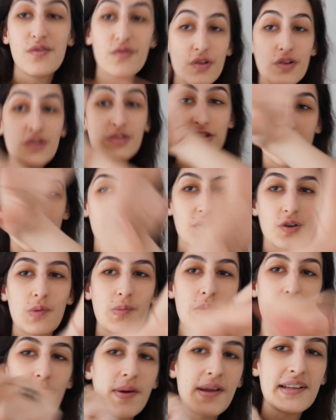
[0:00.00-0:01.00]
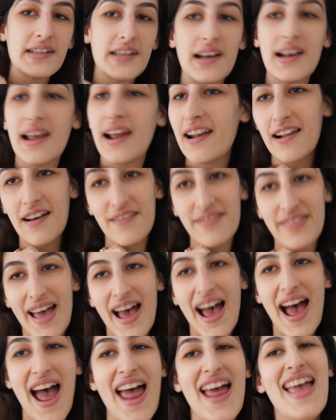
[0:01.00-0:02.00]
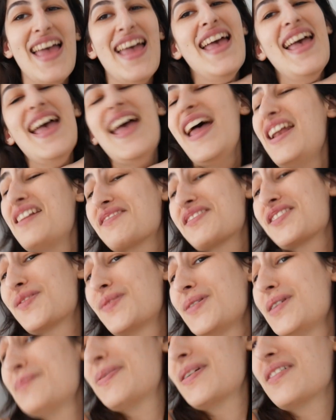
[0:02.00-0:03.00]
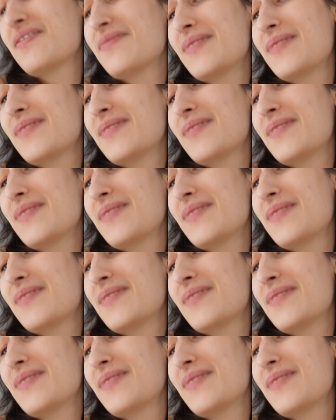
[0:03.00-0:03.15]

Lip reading: full circle moment and I love that. And I'm just really proud of